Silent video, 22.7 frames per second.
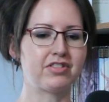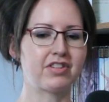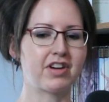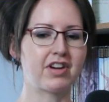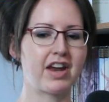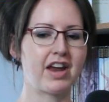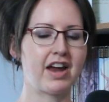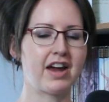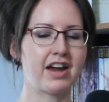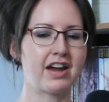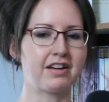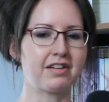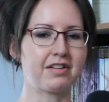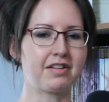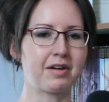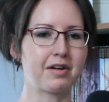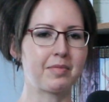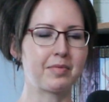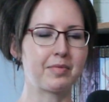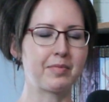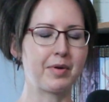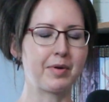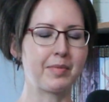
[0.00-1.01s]
I had a couple
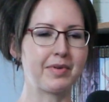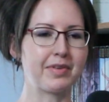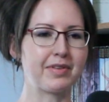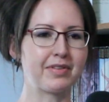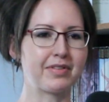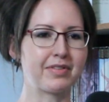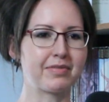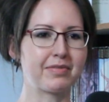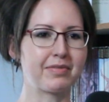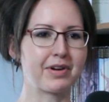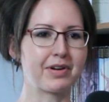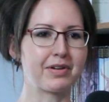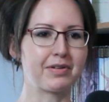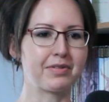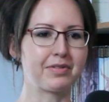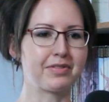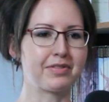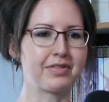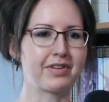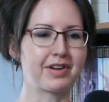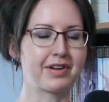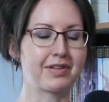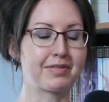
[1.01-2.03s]
moments where I was
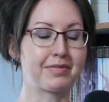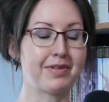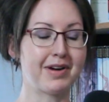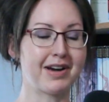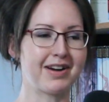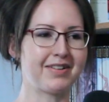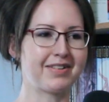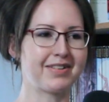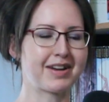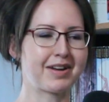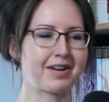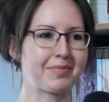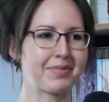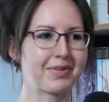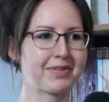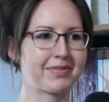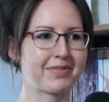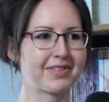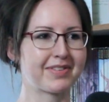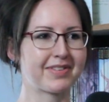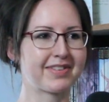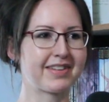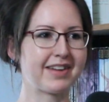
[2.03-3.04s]
like, "Wow, I can't believe
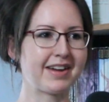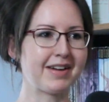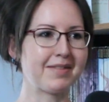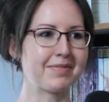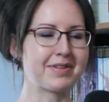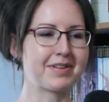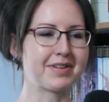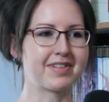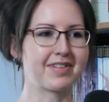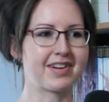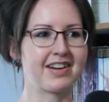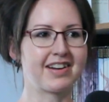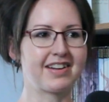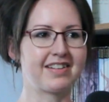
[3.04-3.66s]
this is happening right now."